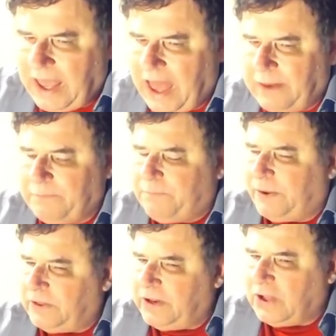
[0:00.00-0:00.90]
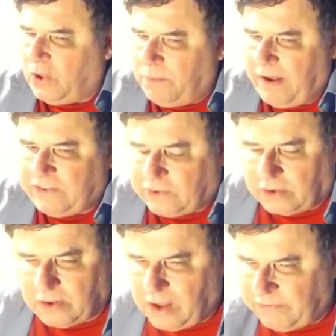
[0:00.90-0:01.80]
and political
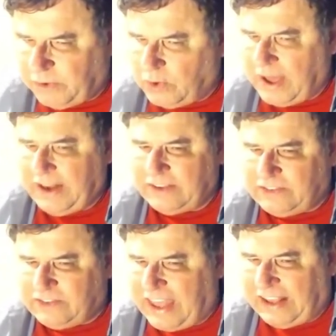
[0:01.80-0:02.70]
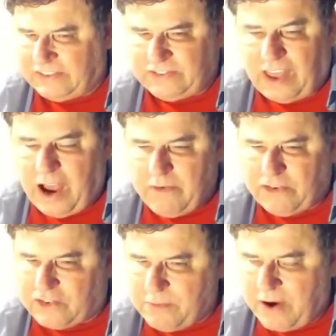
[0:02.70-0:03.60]
muscle of the United States
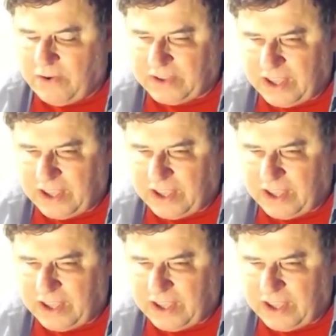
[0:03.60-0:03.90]
Irish American